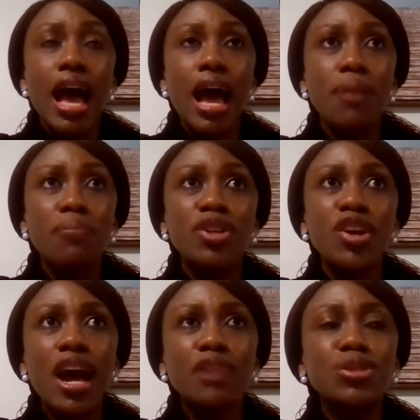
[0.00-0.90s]
But
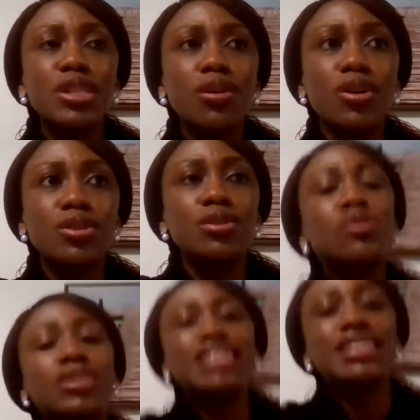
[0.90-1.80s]
you have to take us on
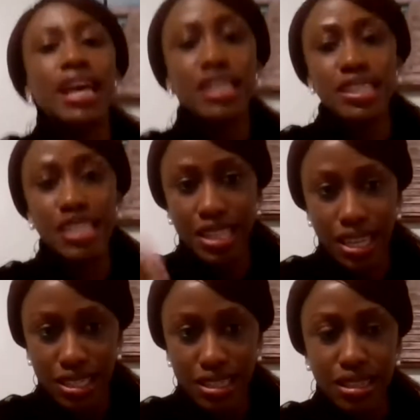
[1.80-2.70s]
to the next
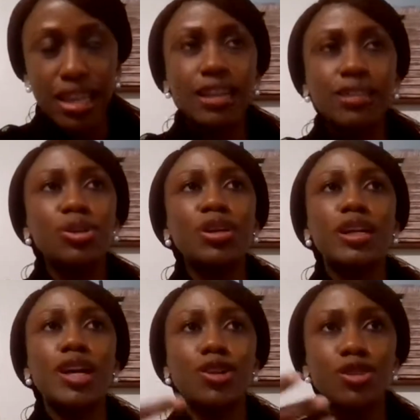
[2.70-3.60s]
stage, like, okay,
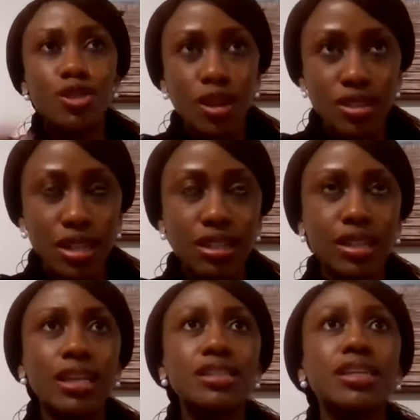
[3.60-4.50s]
get us
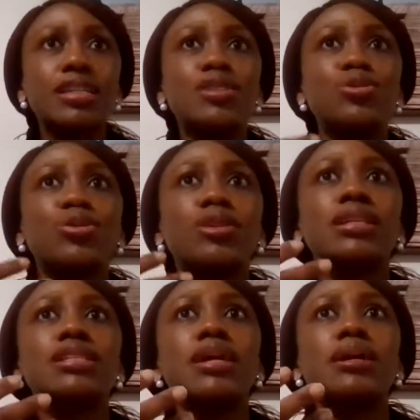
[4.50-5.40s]
started. Let's get into
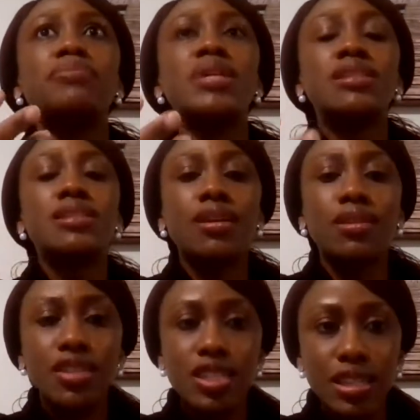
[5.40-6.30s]
that
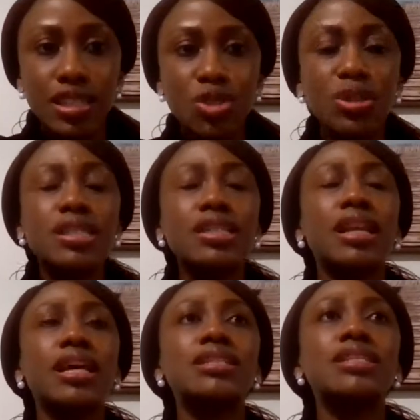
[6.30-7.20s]
technology
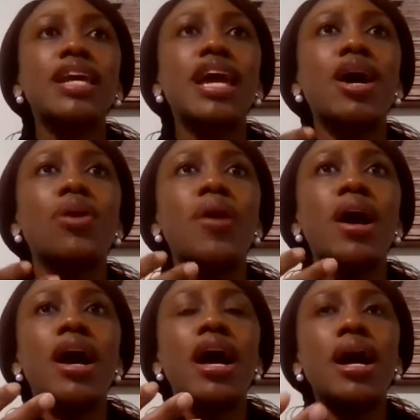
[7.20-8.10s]
literacy. Let's see how
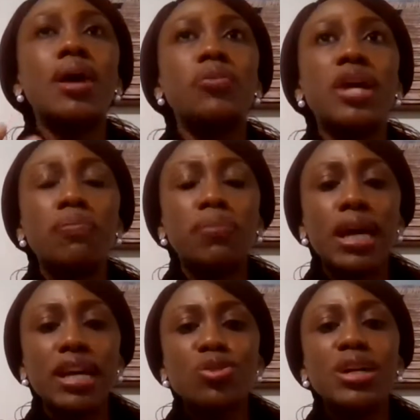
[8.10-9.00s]
we
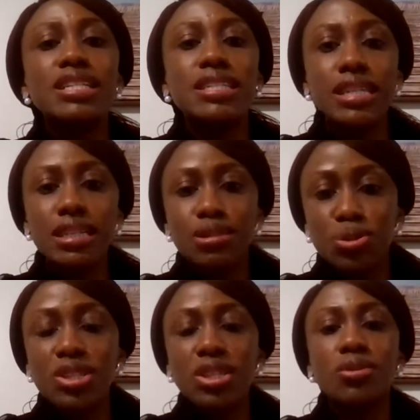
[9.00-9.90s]
apply it to our
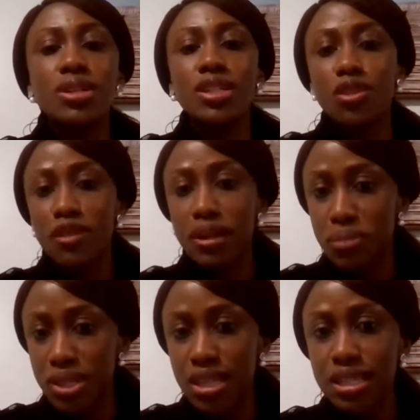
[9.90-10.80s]
day-to-day running of our
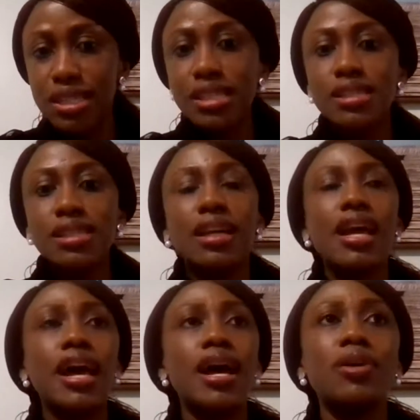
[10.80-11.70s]
businesses
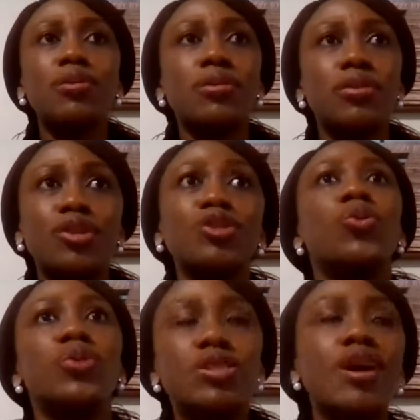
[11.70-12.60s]
and how,
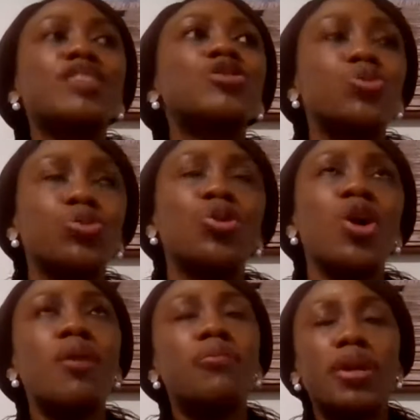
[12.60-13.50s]
we start to
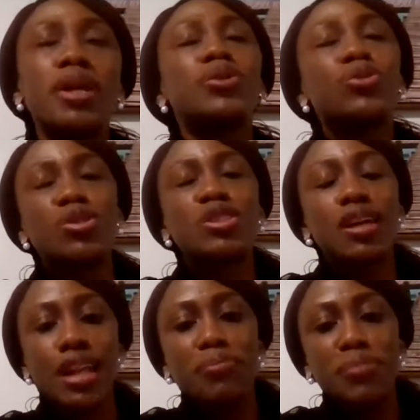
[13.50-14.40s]
be able to
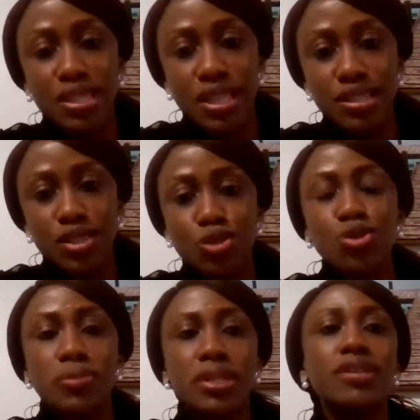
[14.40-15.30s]
scale our businesses
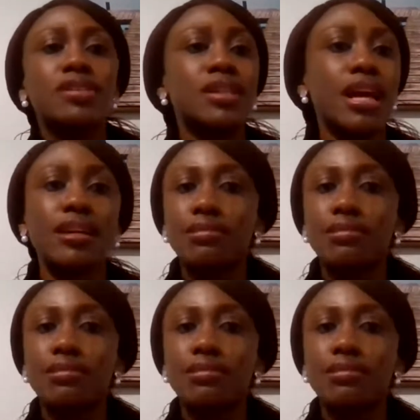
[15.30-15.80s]
too, because